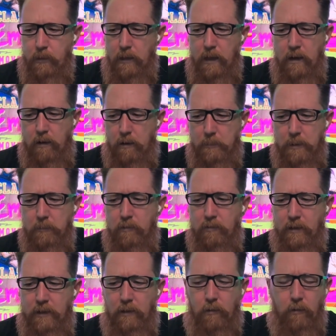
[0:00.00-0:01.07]
And I remember
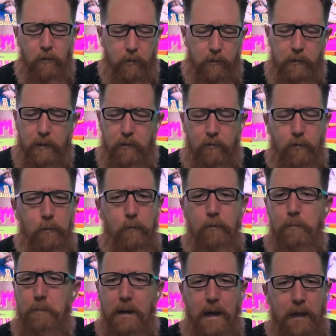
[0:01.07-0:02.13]
seeing a lot of these films
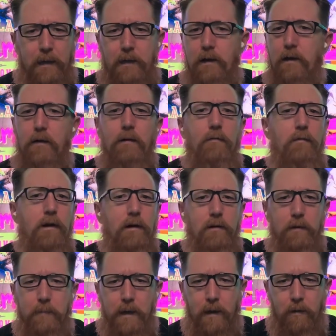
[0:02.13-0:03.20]
back,
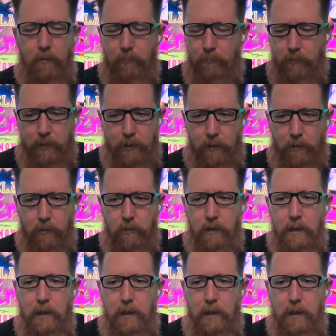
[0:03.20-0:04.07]
renting them out on video,